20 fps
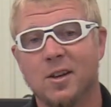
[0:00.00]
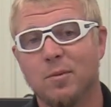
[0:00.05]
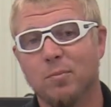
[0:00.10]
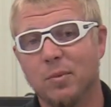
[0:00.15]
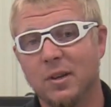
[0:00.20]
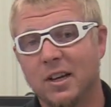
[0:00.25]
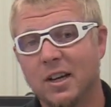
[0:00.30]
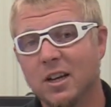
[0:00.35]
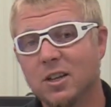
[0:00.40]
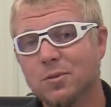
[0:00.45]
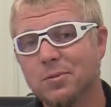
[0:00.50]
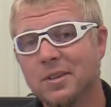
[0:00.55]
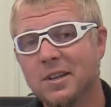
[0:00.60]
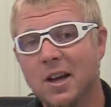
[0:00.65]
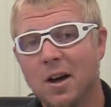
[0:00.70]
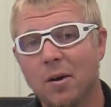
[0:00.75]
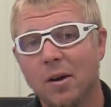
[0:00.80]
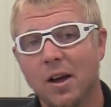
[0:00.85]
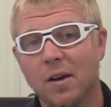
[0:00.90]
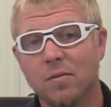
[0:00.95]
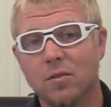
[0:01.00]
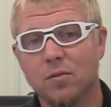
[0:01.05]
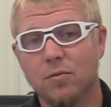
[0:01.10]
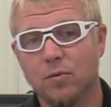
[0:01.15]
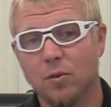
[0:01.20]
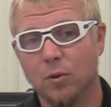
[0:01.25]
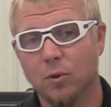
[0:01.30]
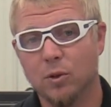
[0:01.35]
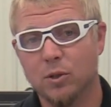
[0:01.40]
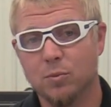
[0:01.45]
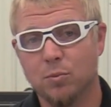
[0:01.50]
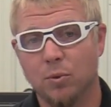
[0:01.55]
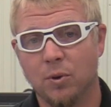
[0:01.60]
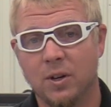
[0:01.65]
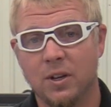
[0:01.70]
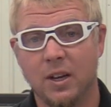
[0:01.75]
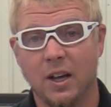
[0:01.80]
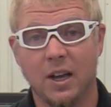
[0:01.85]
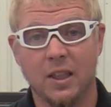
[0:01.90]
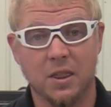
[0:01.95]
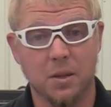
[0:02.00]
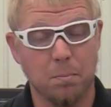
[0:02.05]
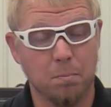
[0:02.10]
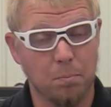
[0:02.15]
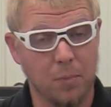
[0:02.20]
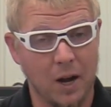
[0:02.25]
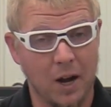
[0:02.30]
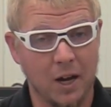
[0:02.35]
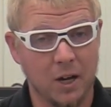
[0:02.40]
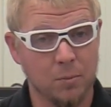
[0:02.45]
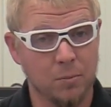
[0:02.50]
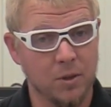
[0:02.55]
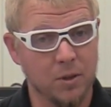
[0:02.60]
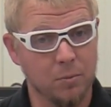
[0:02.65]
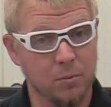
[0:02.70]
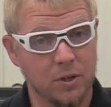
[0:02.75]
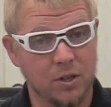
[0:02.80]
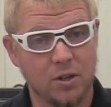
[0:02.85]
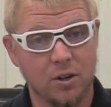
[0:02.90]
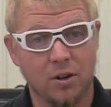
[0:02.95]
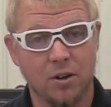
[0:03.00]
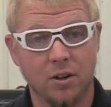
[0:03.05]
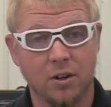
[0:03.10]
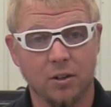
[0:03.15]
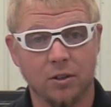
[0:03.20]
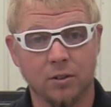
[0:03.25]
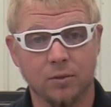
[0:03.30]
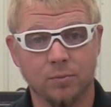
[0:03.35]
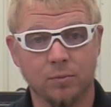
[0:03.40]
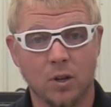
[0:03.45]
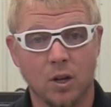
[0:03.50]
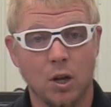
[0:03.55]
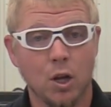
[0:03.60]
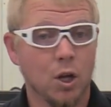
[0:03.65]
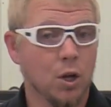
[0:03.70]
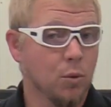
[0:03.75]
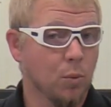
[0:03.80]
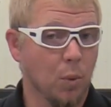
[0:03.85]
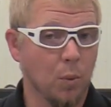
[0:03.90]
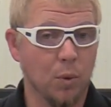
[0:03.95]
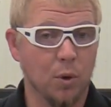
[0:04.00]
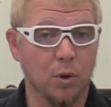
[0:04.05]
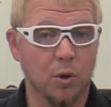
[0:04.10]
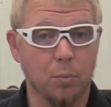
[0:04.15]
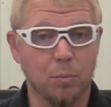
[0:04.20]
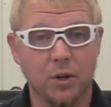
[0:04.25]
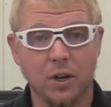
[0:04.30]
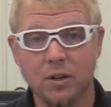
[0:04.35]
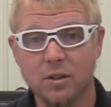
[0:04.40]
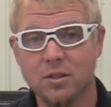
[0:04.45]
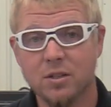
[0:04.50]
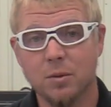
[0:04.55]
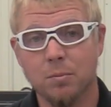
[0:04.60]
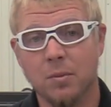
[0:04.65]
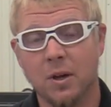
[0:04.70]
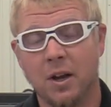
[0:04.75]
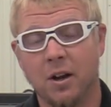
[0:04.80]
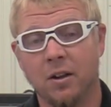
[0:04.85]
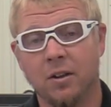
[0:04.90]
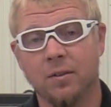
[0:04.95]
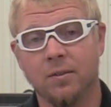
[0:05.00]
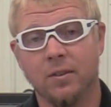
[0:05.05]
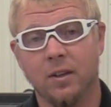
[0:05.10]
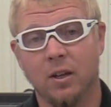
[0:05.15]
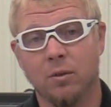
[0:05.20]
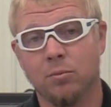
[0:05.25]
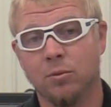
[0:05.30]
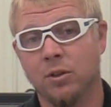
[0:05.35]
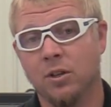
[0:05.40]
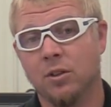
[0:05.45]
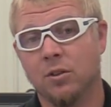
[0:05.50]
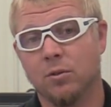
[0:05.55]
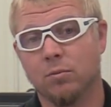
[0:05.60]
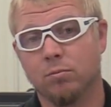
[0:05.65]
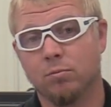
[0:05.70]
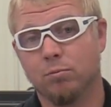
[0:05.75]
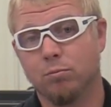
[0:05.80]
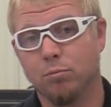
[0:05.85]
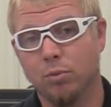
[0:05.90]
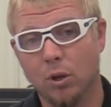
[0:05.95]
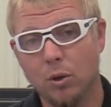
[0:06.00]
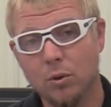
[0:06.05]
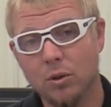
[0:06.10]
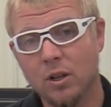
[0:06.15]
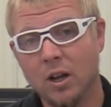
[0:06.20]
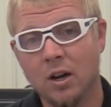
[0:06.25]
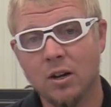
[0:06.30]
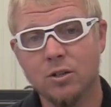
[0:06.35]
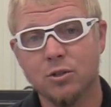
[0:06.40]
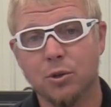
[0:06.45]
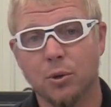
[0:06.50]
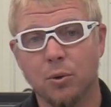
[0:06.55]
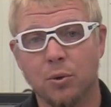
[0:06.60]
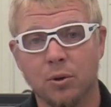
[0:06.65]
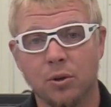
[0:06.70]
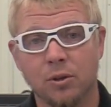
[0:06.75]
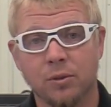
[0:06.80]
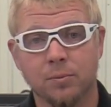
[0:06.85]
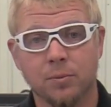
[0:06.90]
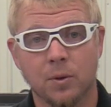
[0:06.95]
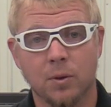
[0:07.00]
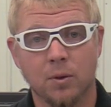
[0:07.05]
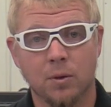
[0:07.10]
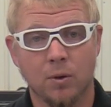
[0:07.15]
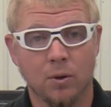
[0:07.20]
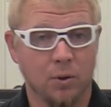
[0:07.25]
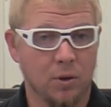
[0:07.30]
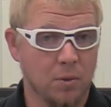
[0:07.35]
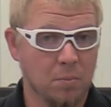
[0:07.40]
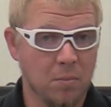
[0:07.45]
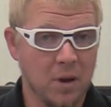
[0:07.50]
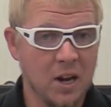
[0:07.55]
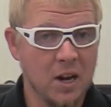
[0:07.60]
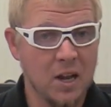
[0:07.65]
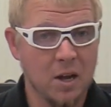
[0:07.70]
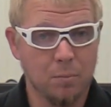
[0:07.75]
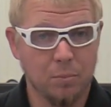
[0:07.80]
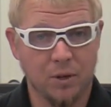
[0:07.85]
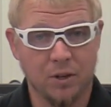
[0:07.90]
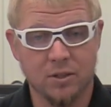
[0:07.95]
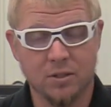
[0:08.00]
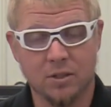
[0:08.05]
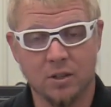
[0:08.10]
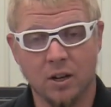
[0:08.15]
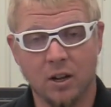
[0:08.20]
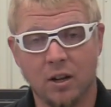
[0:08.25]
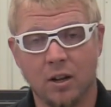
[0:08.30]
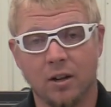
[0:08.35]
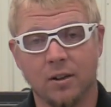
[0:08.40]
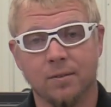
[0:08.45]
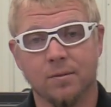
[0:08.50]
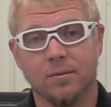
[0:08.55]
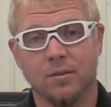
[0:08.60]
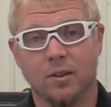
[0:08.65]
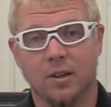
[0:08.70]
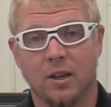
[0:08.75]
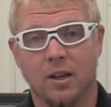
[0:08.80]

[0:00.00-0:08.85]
Because we now have the focus point at the bottom of the material, when we go to pierce the metal, it will either blow a large hole or it may not pierce at all.